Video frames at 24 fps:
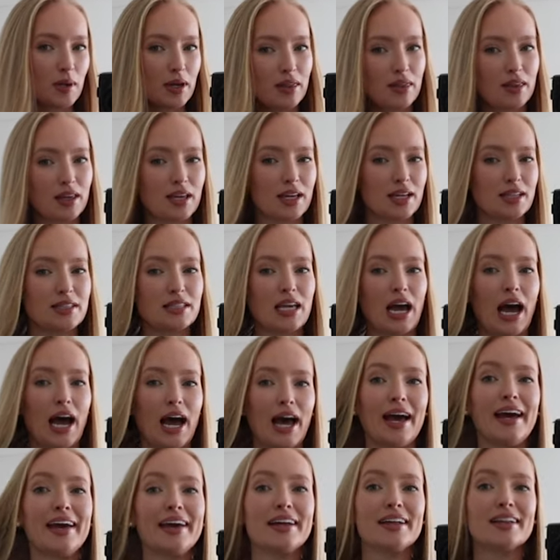with it.
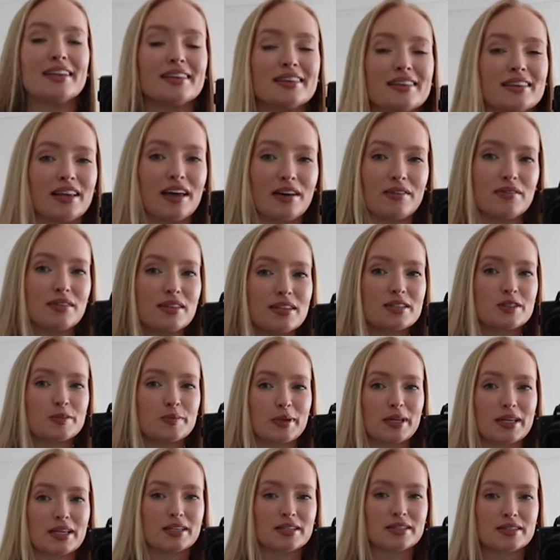I love this
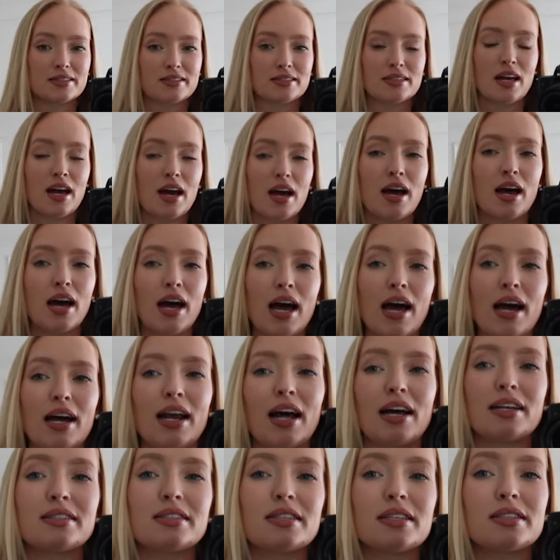piece. It
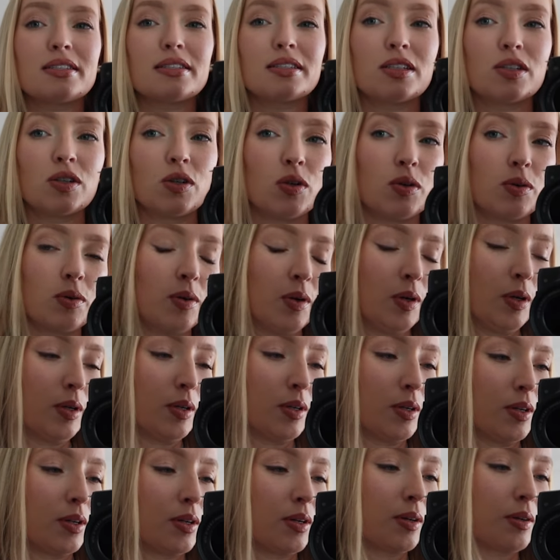has this little
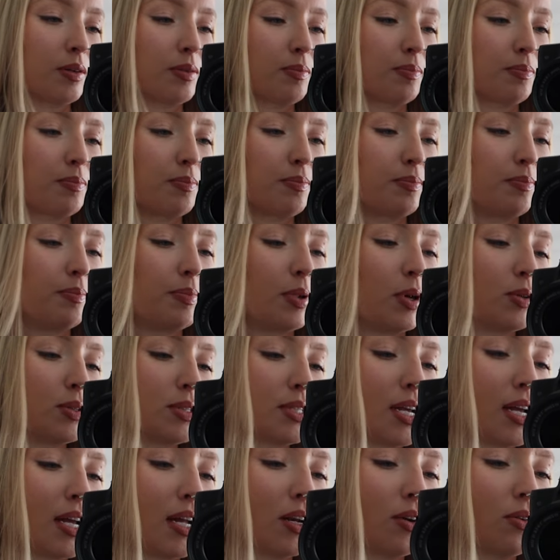
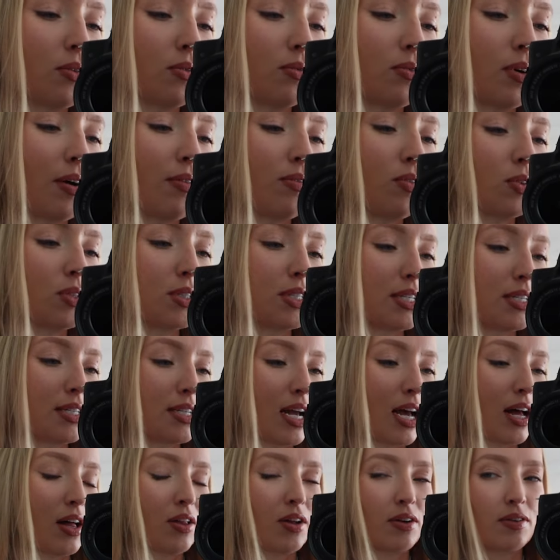built-in ruffle
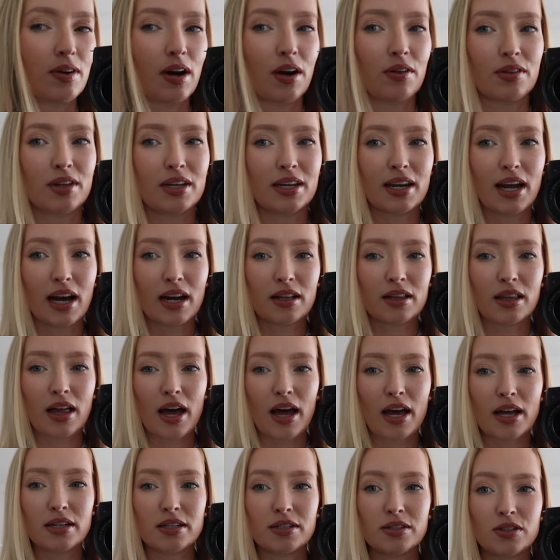detail around the
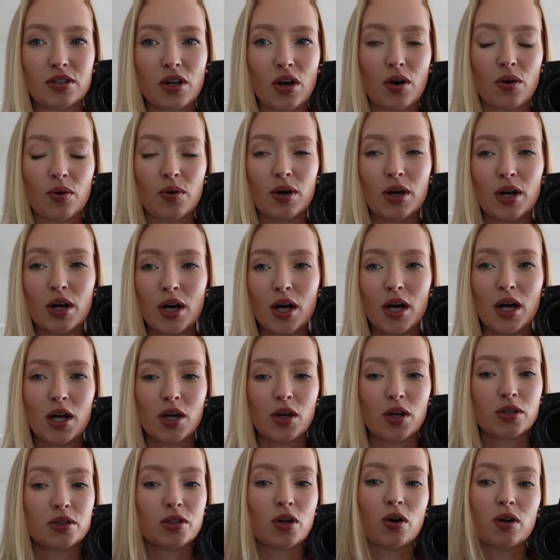neckline, so
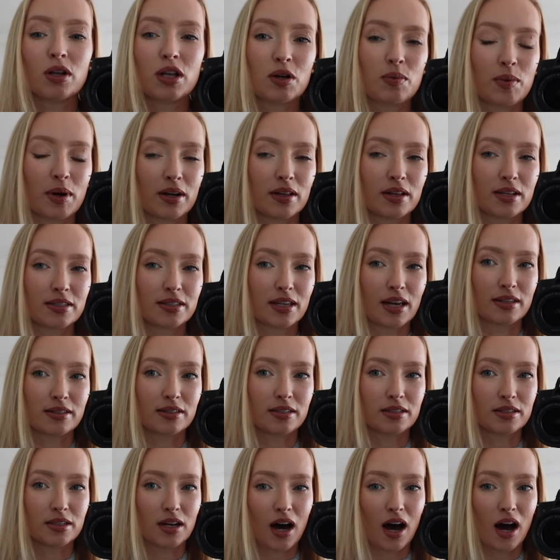you totally wear this as
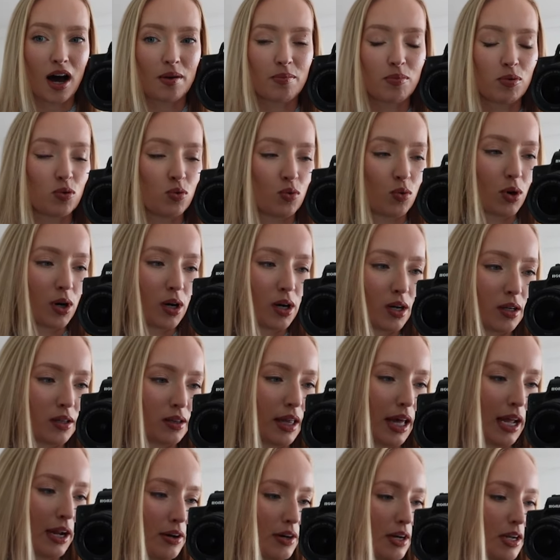a top or a
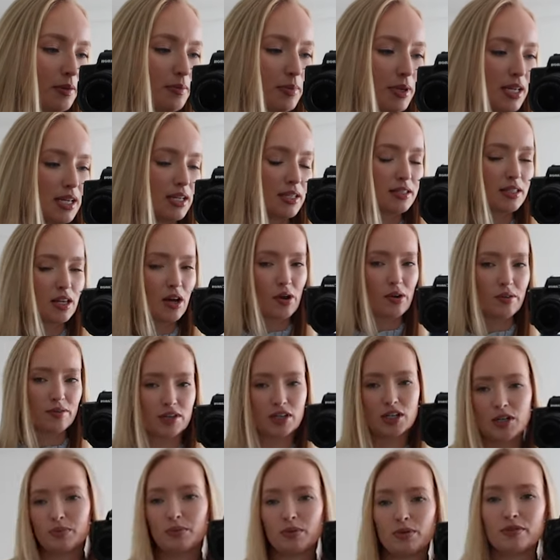layering piece, however
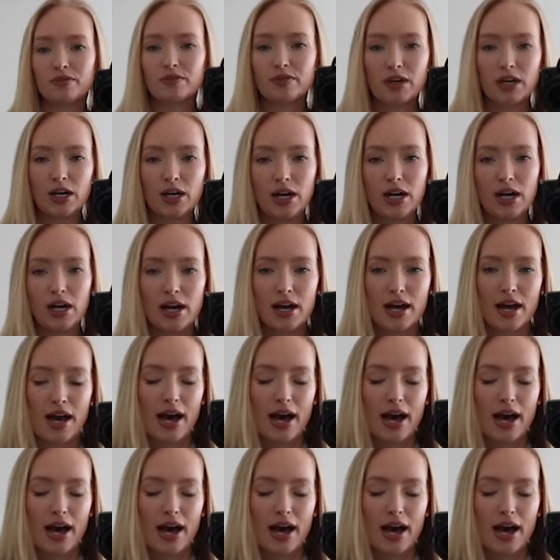you prefer.